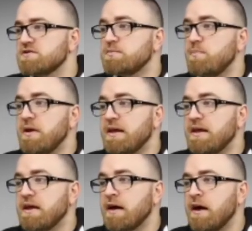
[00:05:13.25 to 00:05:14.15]
Now
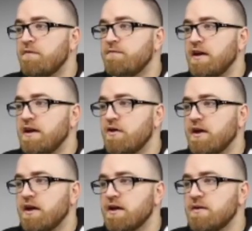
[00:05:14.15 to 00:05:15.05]
speaking of
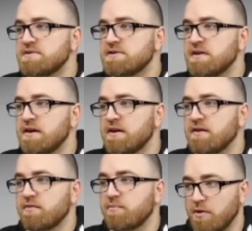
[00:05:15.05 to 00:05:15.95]
video games,
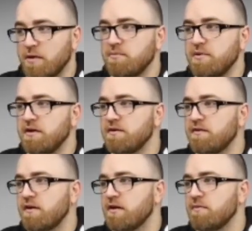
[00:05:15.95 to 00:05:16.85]
it's probably a
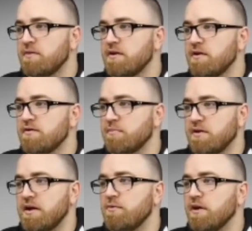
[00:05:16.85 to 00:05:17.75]
good time to
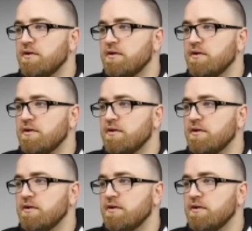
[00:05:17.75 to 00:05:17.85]
play